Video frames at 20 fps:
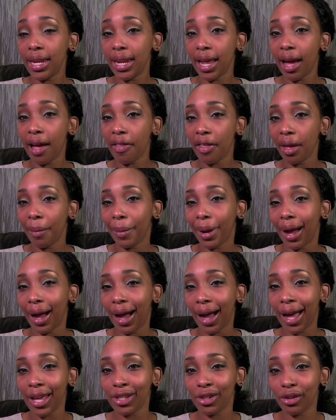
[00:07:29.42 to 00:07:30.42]
now that my
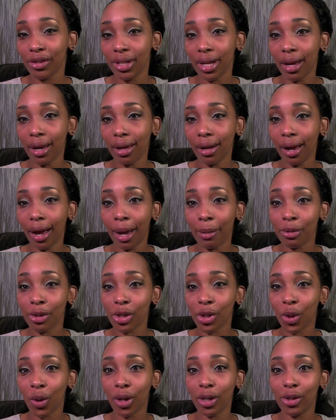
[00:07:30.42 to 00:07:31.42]
eyes are done, I'm
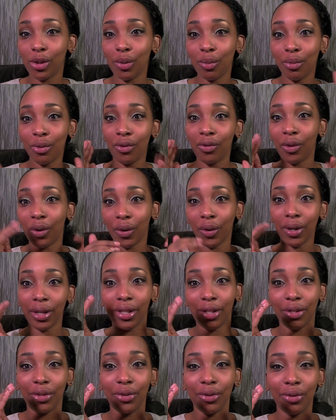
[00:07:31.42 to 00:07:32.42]
just going to move
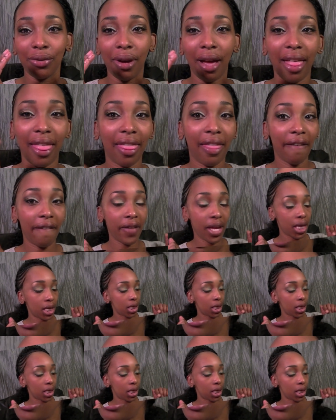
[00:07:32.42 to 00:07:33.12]
on to the face.